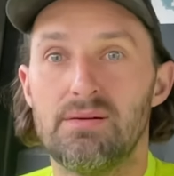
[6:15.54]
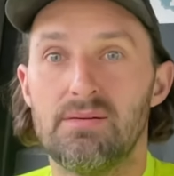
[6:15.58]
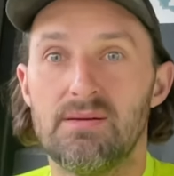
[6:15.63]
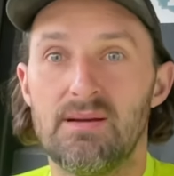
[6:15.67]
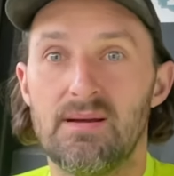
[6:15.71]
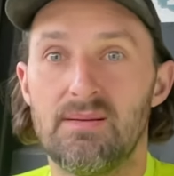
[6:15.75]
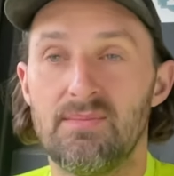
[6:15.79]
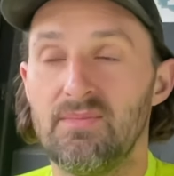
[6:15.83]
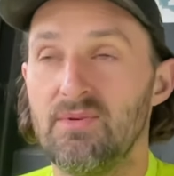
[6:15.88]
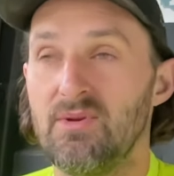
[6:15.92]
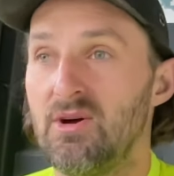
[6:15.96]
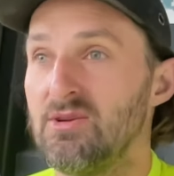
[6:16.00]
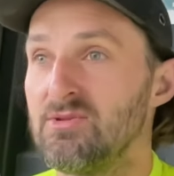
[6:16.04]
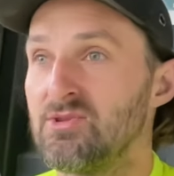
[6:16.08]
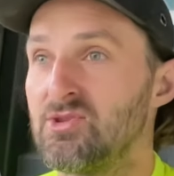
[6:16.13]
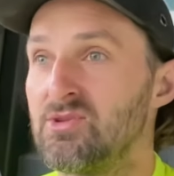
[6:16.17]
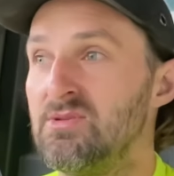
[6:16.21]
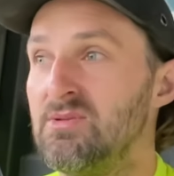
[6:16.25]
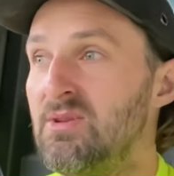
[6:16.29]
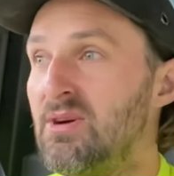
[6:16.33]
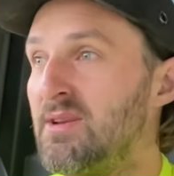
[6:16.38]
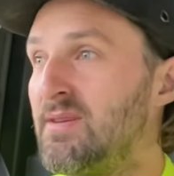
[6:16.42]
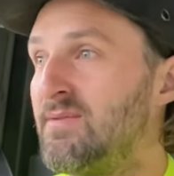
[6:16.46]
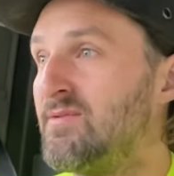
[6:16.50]
I'm not
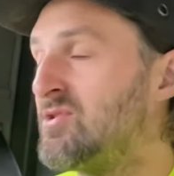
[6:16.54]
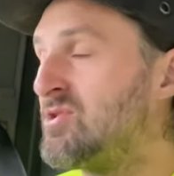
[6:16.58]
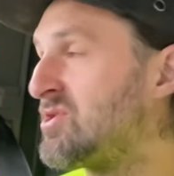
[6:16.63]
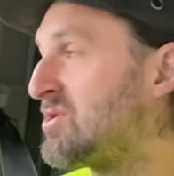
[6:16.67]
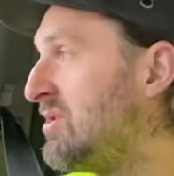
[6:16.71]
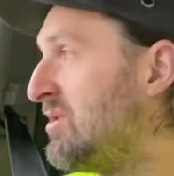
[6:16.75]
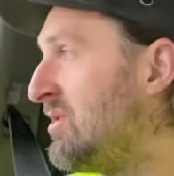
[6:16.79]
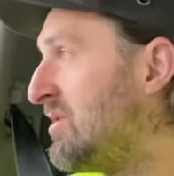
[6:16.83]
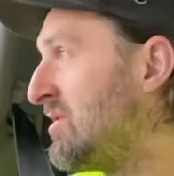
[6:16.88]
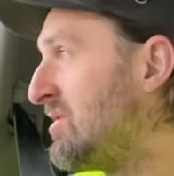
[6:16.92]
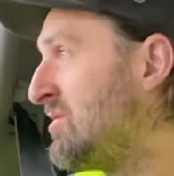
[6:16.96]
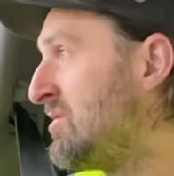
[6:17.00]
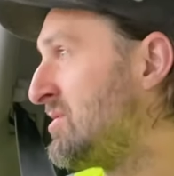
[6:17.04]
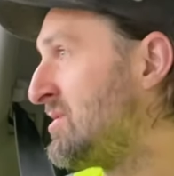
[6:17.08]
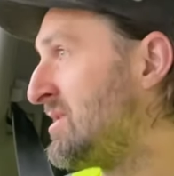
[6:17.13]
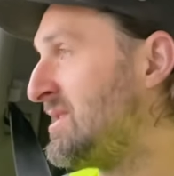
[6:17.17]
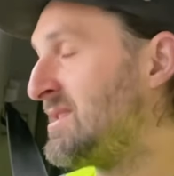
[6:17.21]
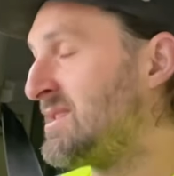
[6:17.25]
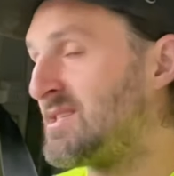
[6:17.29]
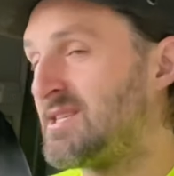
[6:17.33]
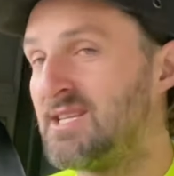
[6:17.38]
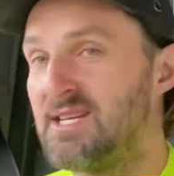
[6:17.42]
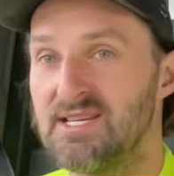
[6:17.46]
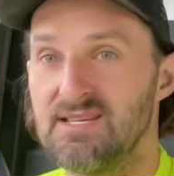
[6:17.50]
not even sure who's
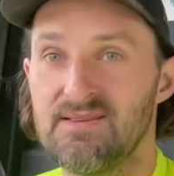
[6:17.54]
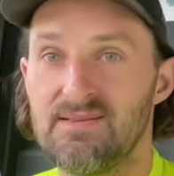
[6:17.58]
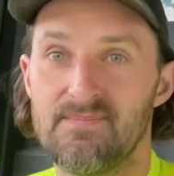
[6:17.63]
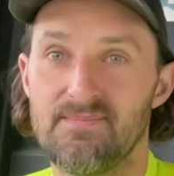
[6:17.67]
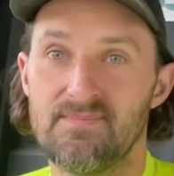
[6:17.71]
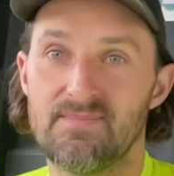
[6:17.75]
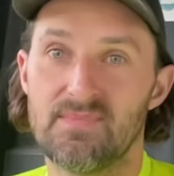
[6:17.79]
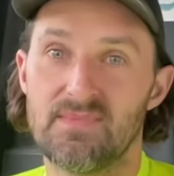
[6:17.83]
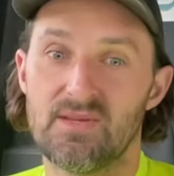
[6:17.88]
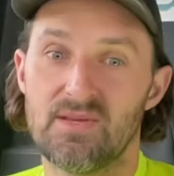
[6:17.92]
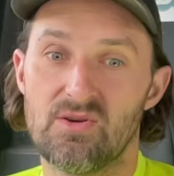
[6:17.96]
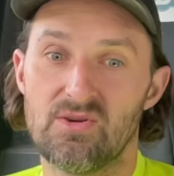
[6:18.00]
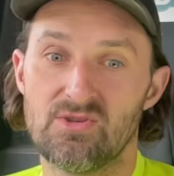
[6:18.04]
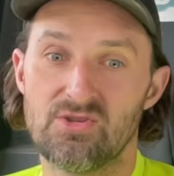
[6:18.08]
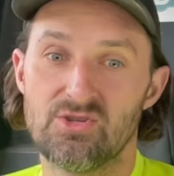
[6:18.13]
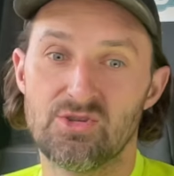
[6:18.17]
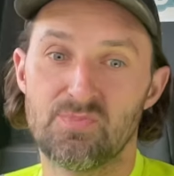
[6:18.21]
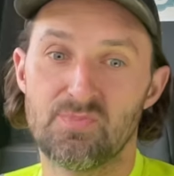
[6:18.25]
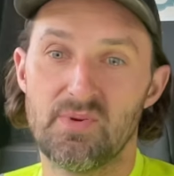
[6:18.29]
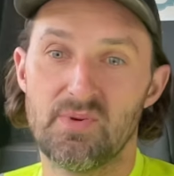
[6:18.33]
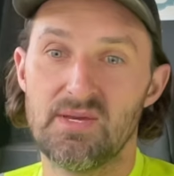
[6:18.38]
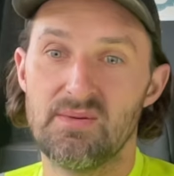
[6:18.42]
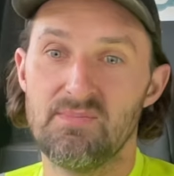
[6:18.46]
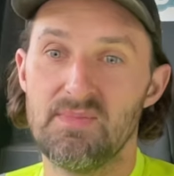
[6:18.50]
in today. Could
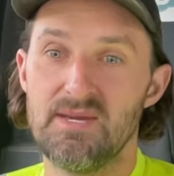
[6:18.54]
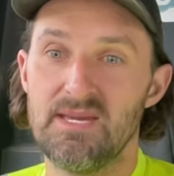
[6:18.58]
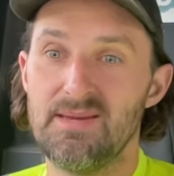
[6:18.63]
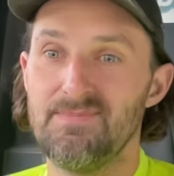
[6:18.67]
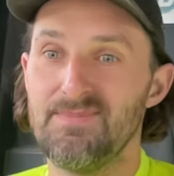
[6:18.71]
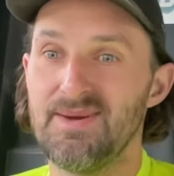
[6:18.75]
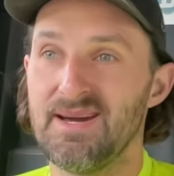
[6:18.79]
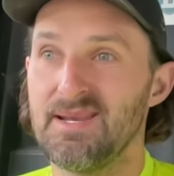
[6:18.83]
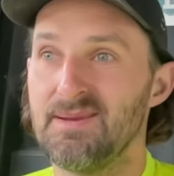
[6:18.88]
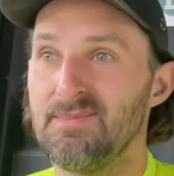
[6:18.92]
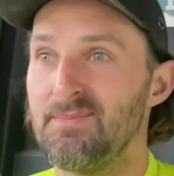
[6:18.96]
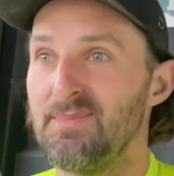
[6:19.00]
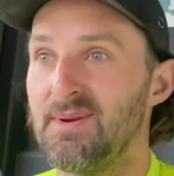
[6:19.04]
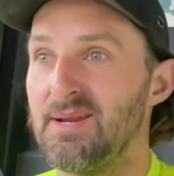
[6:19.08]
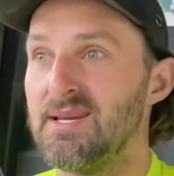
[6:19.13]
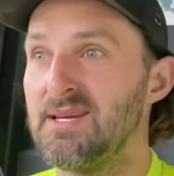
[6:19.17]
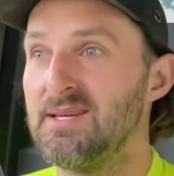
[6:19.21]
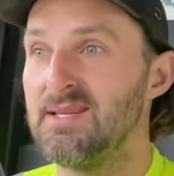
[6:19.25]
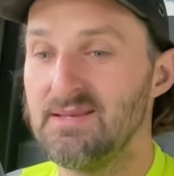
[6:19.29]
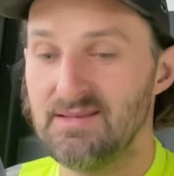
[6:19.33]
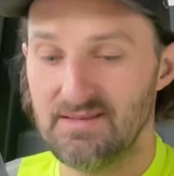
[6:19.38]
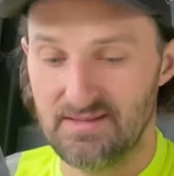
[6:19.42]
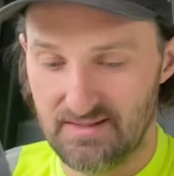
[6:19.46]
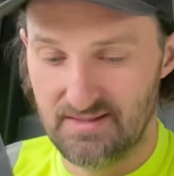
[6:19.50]
just be me, Ben and
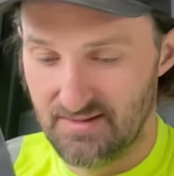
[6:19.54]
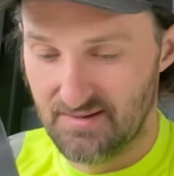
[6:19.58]
Blaine.